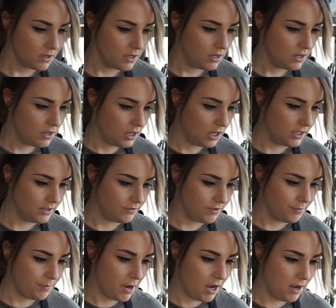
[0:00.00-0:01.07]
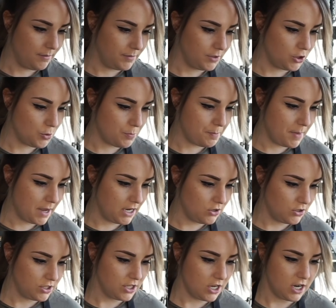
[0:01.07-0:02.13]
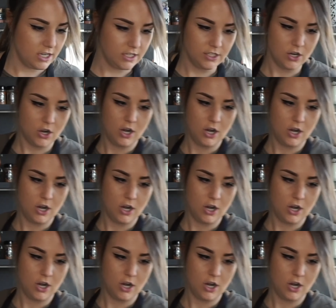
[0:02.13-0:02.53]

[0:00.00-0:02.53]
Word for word: Heart of the palm, tomato sauce, hot